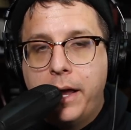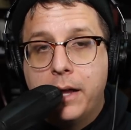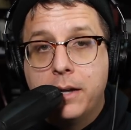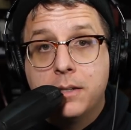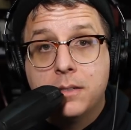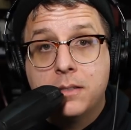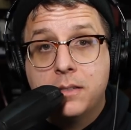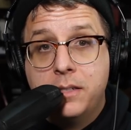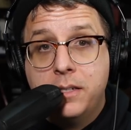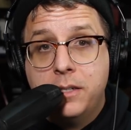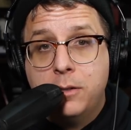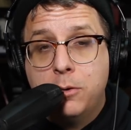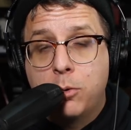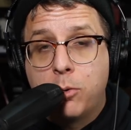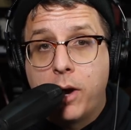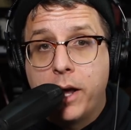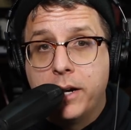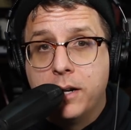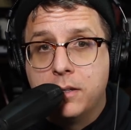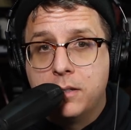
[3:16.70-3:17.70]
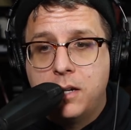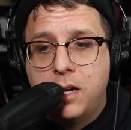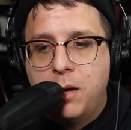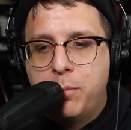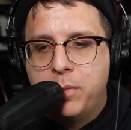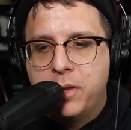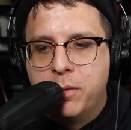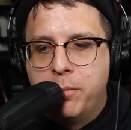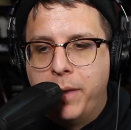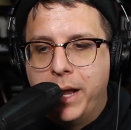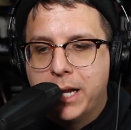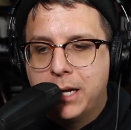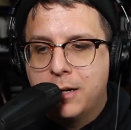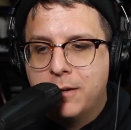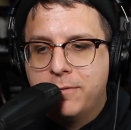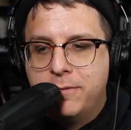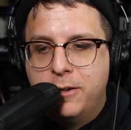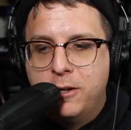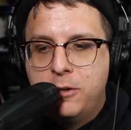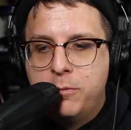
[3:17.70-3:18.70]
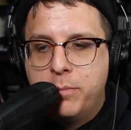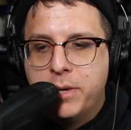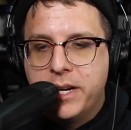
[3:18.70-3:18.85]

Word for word: And still right on top of the microphone,